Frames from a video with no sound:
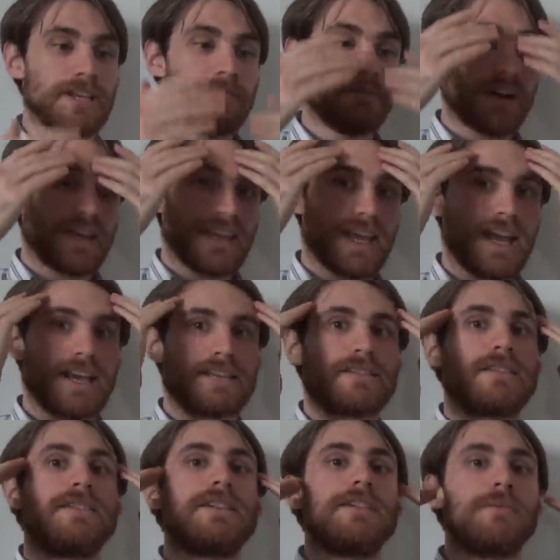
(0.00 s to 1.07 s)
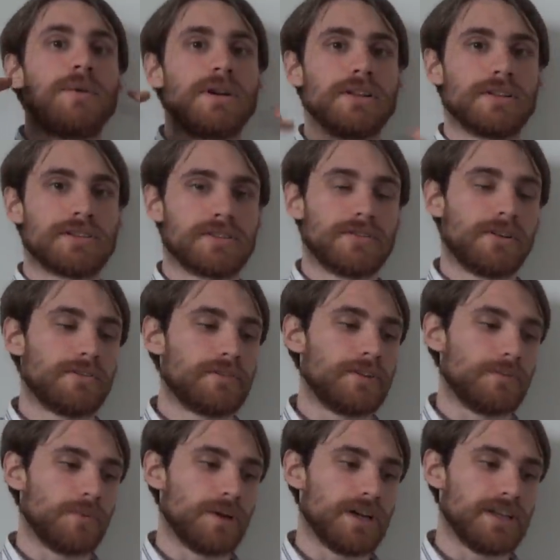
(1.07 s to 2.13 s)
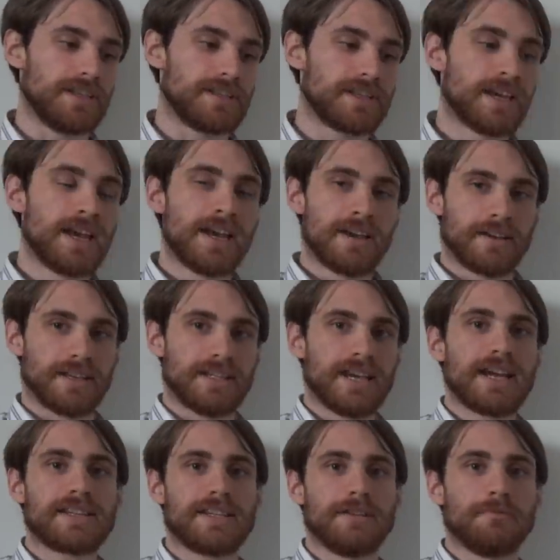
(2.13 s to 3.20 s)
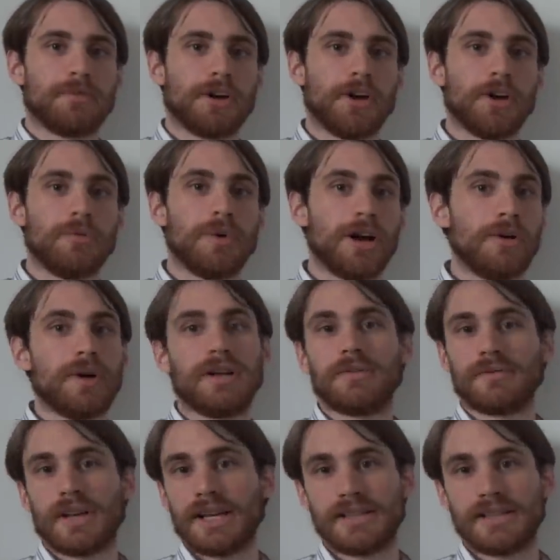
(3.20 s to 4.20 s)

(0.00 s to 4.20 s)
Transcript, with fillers: if I cast the T one Glistener Elf, it was Gitaxian Probe, oh, I don't,